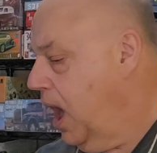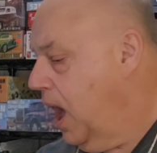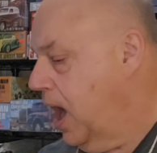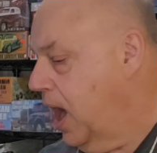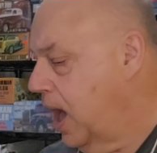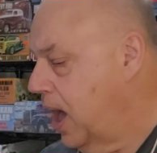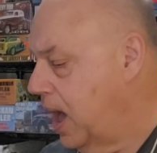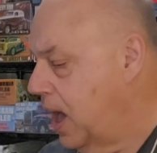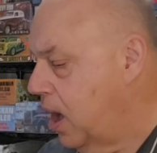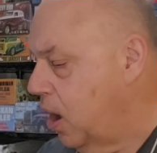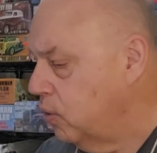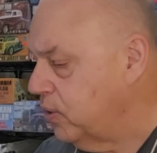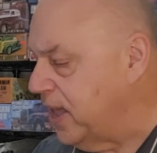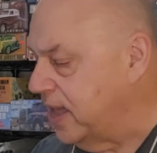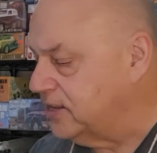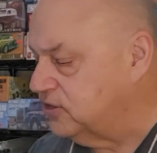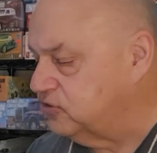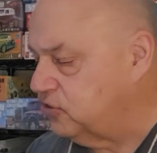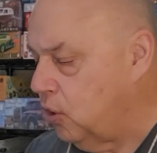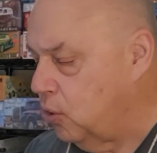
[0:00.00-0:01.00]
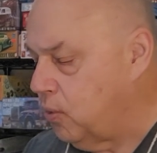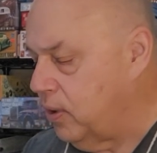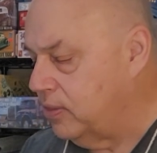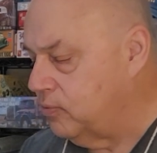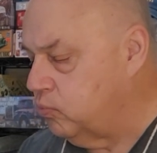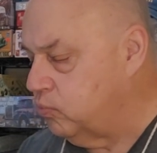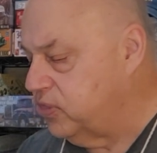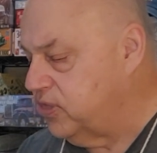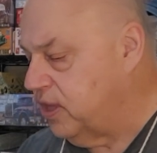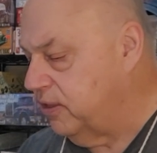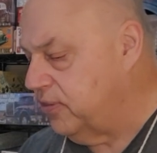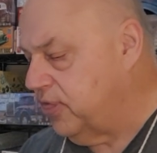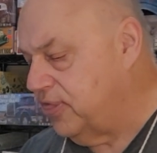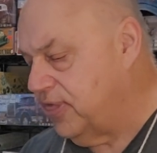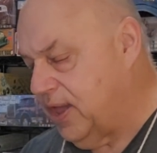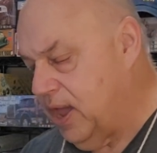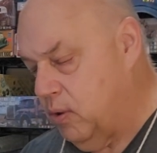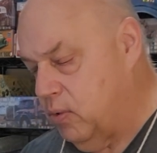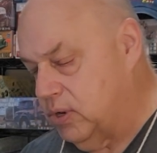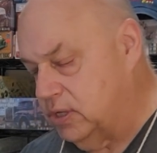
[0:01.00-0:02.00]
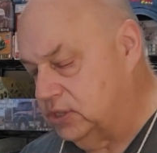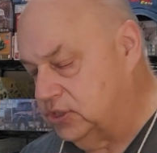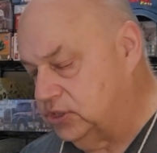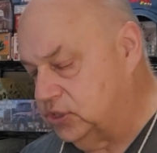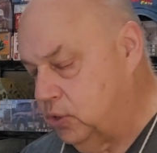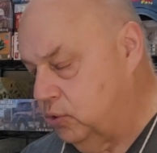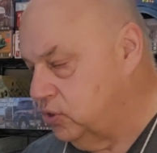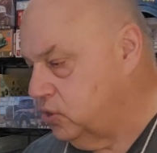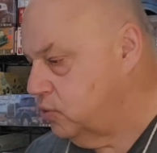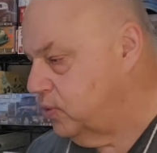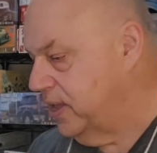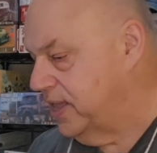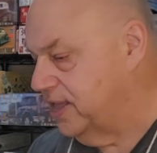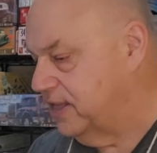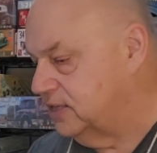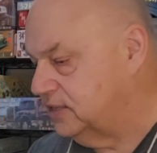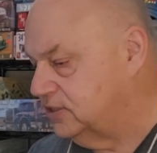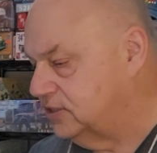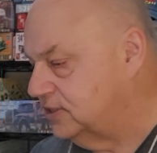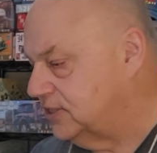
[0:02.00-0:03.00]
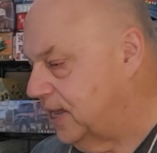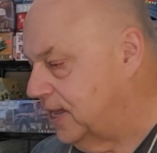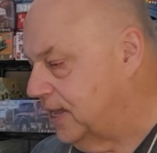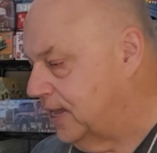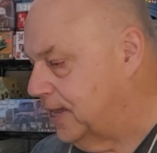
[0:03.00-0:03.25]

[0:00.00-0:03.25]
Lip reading: Okay, so the other thing I want to show you is